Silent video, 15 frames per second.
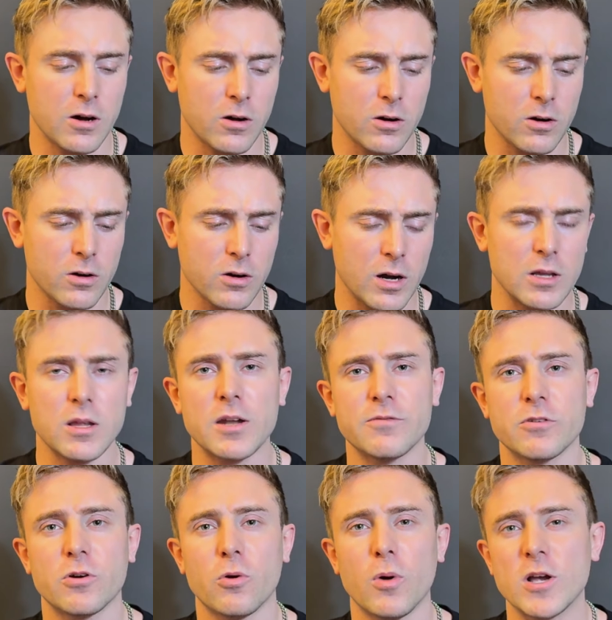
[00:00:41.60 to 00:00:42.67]
are a lot
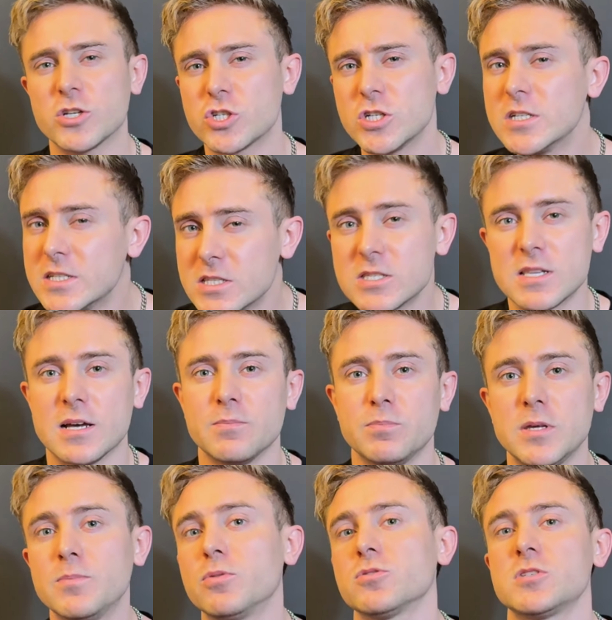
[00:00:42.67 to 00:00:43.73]
of questions that
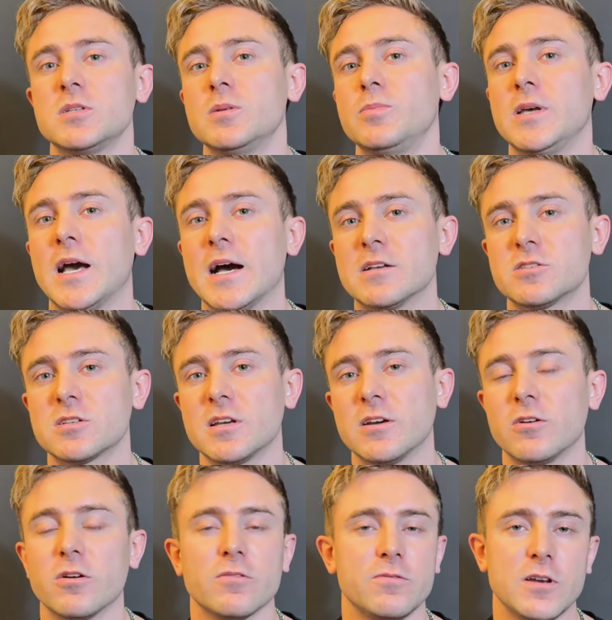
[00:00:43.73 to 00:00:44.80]
people seem to be asking
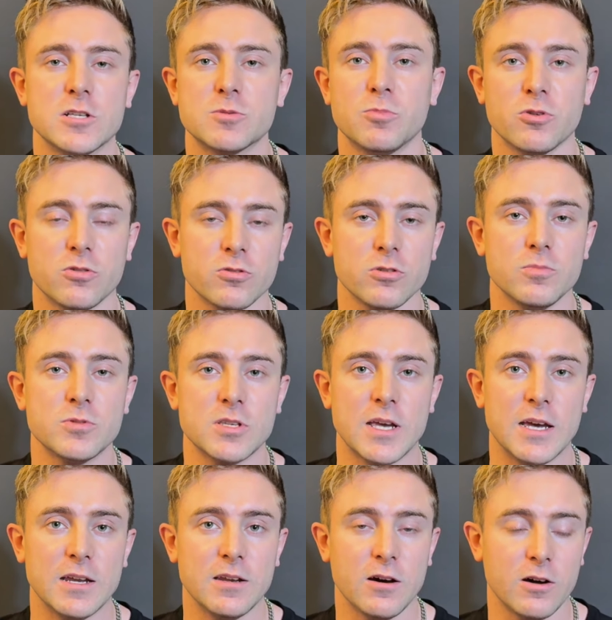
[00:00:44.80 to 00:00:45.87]
in our Facebook groups
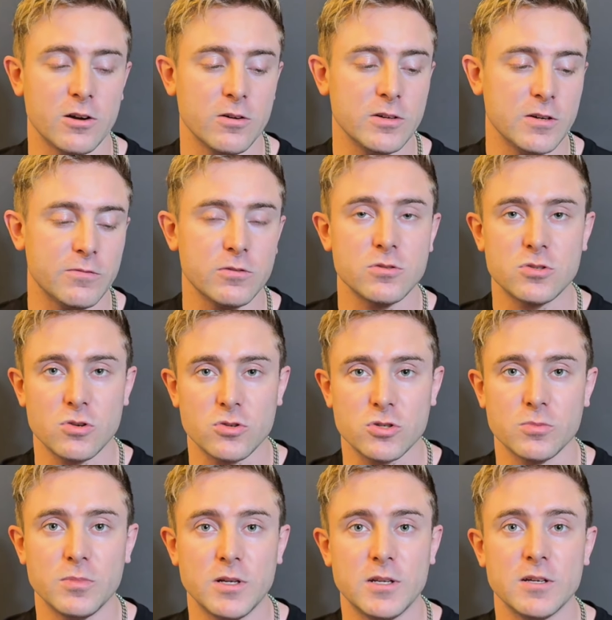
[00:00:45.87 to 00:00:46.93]
and on our different
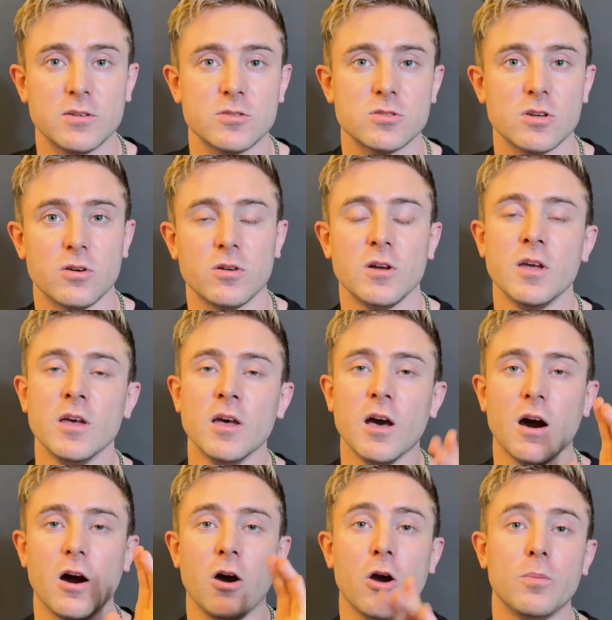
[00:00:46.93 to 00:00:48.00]
social media. So
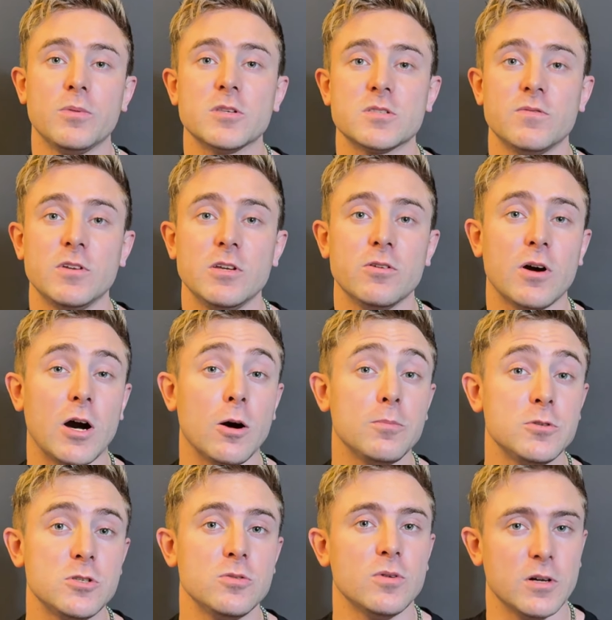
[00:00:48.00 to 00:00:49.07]
I hope this video
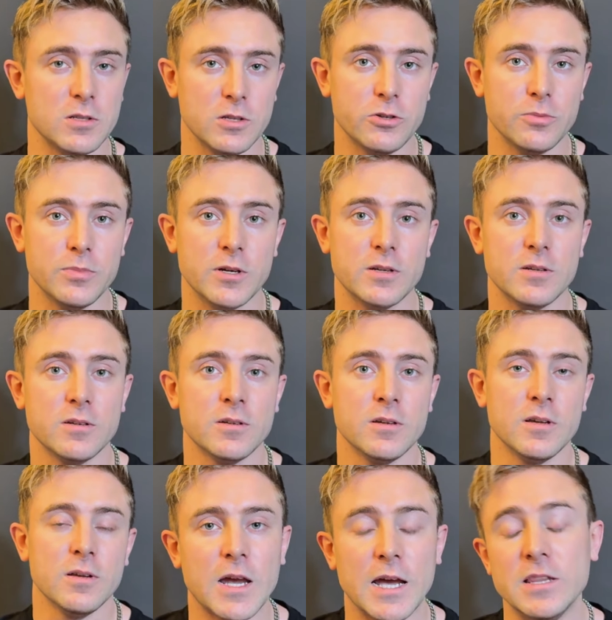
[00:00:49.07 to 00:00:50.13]
helps you a little bit.
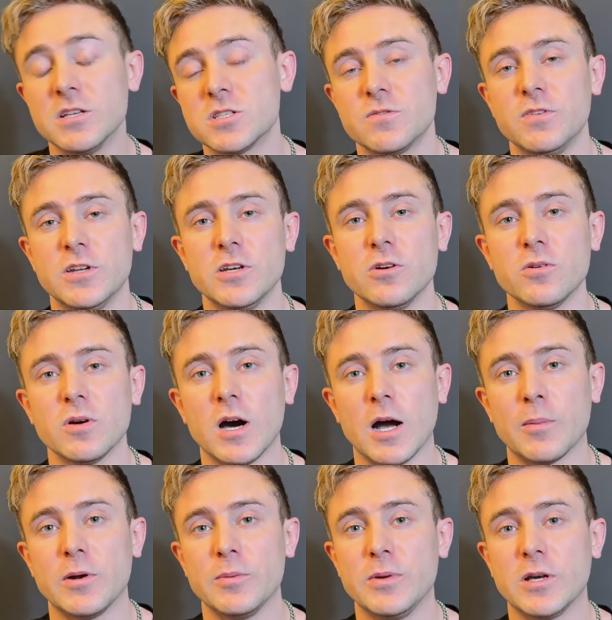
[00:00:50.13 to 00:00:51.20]
In this video, I'm
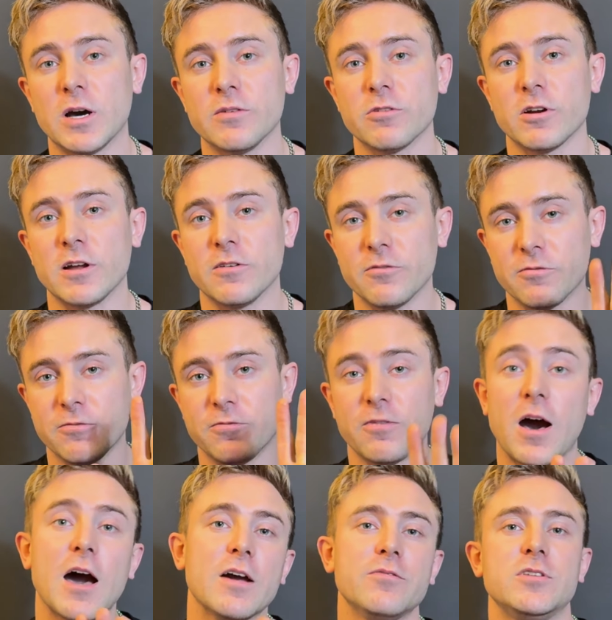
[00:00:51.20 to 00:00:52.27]
going to be covering
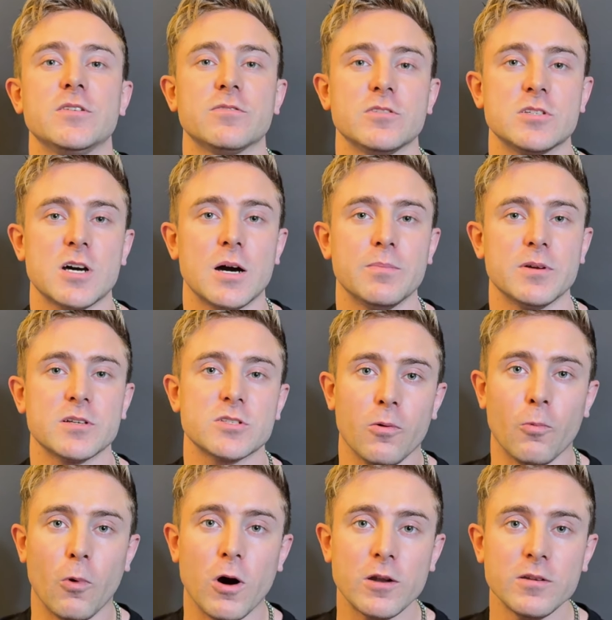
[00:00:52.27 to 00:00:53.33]
5 different topics.
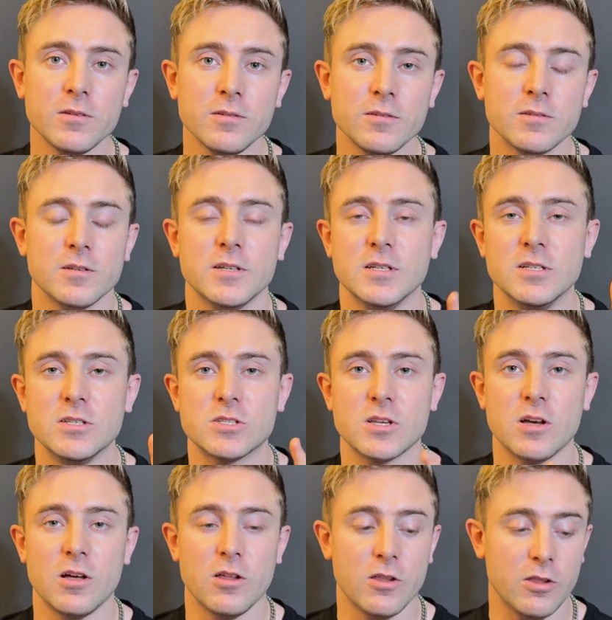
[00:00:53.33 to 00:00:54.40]
One is
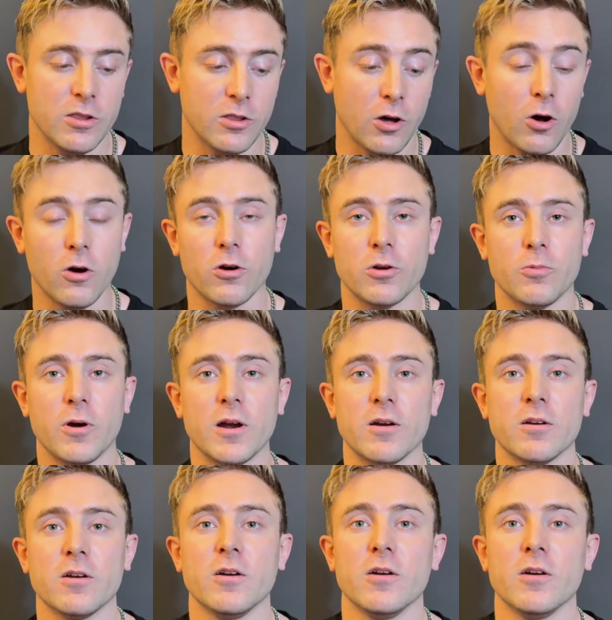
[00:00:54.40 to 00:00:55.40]
the hardware,